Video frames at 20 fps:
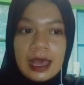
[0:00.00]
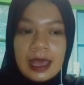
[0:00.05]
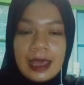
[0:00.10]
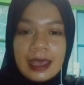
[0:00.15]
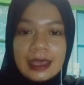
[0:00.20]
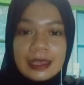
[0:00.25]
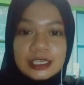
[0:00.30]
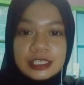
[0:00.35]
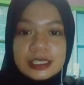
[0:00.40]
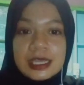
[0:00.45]

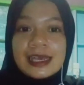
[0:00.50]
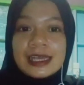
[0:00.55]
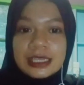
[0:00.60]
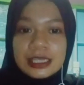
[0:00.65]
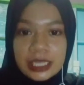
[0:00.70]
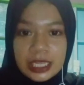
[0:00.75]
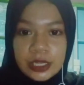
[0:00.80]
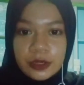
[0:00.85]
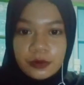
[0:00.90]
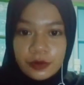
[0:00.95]
In the second
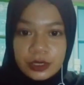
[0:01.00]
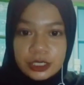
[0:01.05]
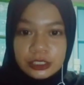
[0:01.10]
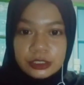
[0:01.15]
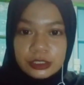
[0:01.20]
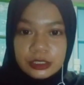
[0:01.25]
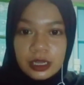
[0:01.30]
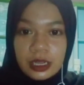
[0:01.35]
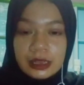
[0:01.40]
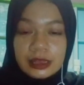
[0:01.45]

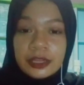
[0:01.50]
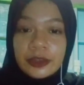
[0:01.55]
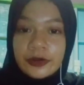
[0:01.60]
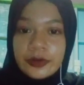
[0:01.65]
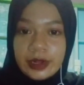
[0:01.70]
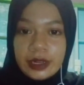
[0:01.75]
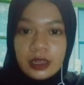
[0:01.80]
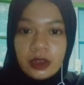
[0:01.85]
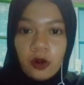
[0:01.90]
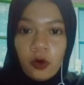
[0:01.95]
language
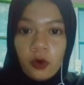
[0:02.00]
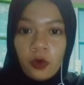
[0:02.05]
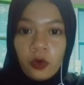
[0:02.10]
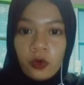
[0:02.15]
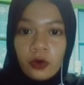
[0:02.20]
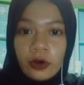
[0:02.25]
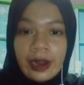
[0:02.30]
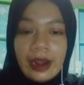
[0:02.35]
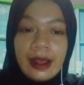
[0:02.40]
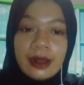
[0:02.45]
learning
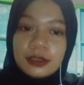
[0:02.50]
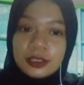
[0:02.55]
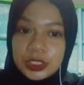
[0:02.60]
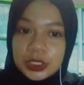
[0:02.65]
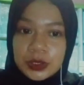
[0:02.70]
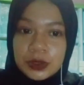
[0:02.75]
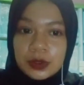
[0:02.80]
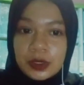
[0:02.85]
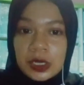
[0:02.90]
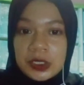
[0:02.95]
or
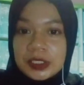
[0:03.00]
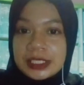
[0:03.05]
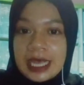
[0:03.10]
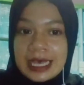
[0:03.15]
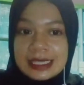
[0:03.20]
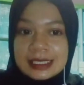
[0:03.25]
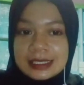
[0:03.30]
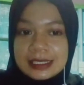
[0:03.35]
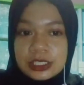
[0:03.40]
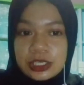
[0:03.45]
L2
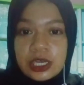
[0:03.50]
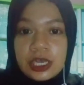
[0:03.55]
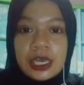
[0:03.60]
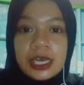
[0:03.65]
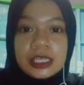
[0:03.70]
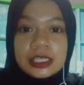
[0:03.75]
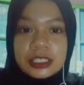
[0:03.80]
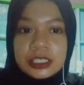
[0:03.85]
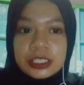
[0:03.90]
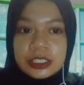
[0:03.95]
context,
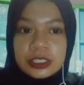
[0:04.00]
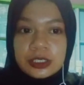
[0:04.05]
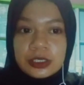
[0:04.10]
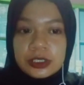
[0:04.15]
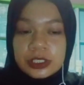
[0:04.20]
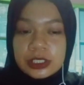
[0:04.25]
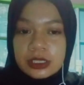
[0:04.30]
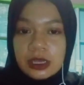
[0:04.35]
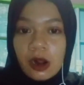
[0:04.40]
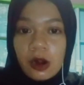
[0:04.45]

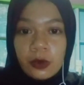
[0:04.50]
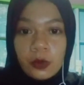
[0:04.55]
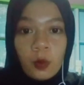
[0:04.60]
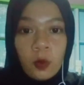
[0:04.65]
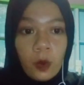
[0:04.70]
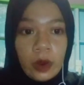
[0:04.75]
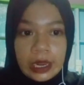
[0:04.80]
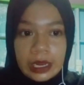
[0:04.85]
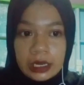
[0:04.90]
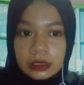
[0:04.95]
teachers are
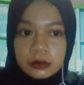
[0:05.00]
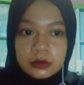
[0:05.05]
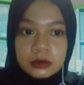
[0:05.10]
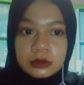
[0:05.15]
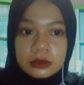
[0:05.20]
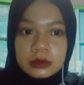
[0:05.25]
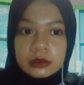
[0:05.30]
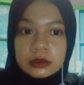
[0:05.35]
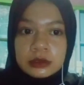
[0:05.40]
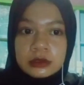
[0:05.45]
well
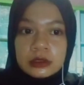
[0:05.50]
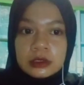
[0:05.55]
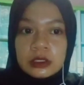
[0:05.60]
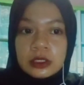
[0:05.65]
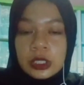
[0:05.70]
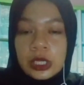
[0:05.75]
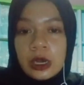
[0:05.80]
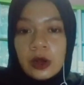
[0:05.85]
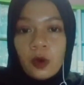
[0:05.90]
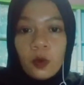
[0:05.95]

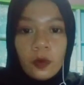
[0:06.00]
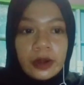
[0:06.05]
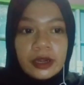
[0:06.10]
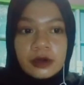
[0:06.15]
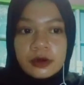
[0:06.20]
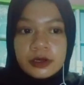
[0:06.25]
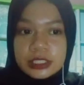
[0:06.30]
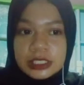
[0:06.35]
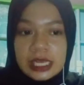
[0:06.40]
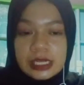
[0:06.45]
aware
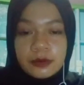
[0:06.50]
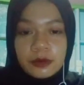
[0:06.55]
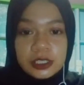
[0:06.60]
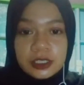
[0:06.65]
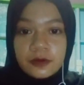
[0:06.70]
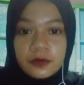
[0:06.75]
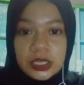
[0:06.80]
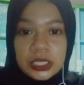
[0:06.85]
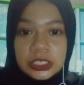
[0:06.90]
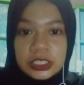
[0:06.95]
that
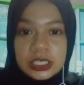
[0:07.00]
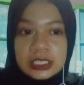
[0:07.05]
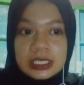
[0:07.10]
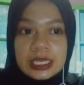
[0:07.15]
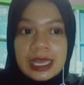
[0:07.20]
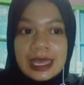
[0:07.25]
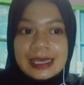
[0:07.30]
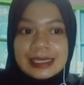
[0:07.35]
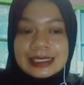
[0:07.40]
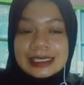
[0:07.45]
motivation
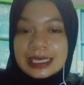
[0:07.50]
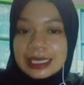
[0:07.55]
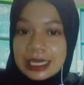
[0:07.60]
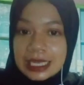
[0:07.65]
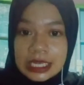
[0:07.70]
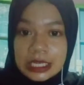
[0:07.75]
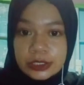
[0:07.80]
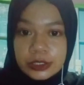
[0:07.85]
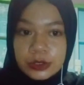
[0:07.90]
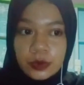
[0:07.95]
is
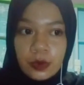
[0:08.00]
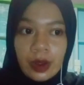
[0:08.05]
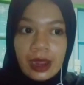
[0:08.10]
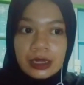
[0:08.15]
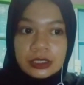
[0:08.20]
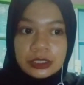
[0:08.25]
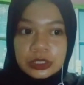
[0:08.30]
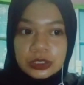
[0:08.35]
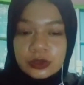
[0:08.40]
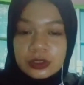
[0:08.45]
key to
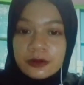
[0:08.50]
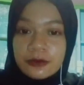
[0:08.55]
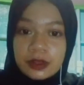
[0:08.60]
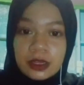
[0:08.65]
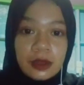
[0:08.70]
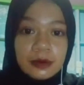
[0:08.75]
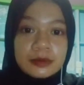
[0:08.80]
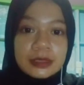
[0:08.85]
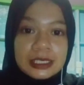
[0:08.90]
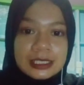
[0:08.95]
L2
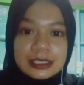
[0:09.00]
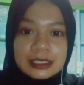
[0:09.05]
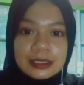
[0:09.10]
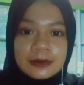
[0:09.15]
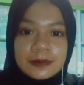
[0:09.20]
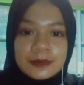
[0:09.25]
development.